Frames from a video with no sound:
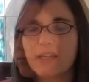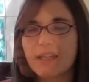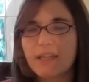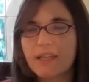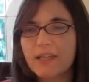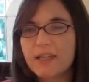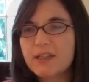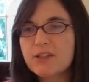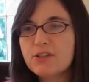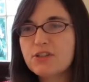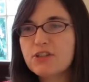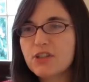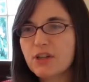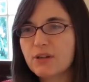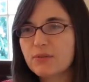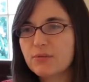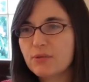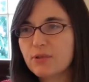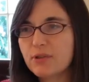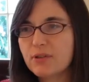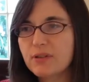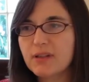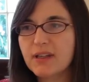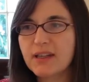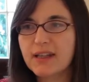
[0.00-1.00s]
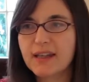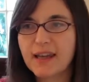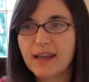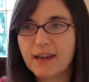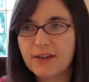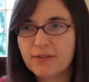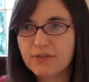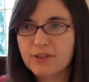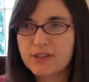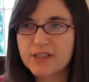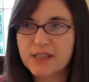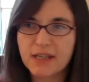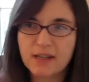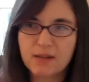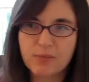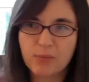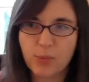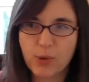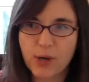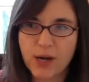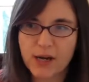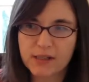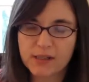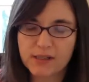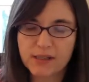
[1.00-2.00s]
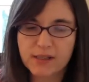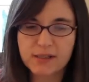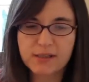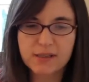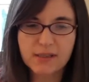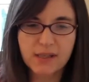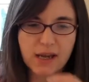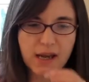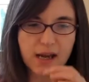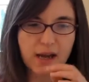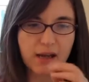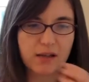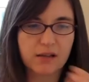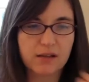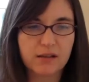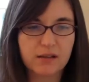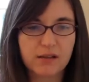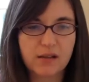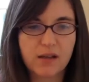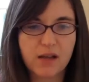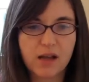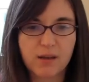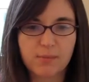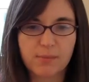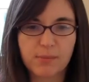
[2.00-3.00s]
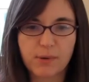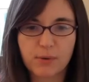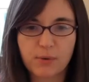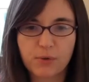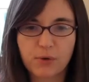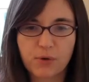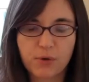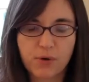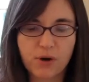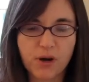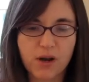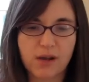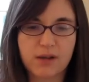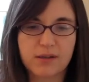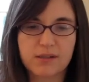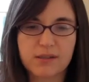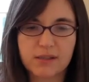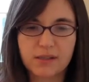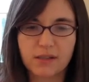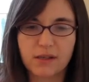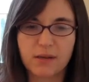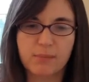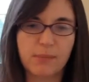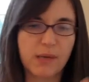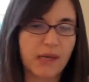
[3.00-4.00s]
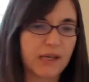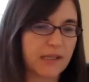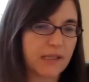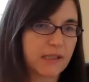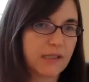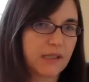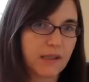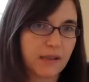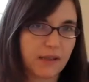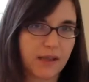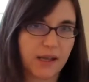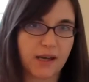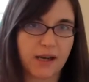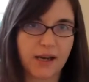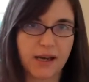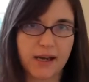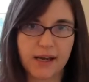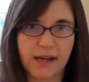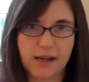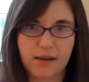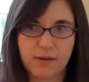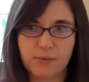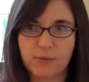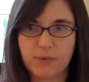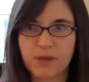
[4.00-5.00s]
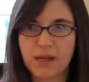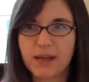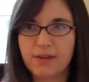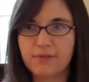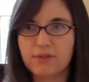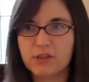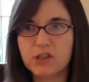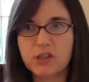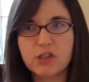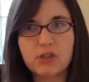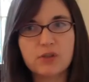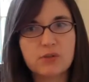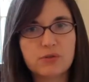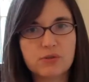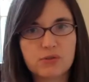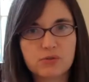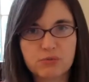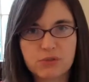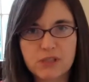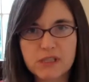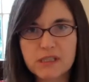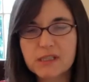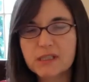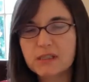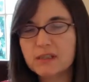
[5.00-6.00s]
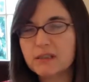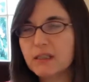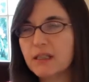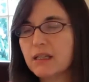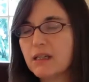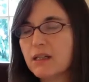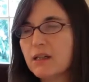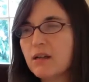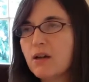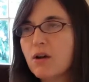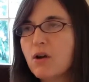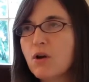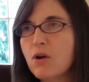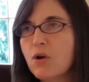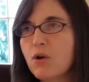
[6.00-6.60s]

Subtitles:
In general, like every day in practice, I'll come across a medicine that we haven't used recently,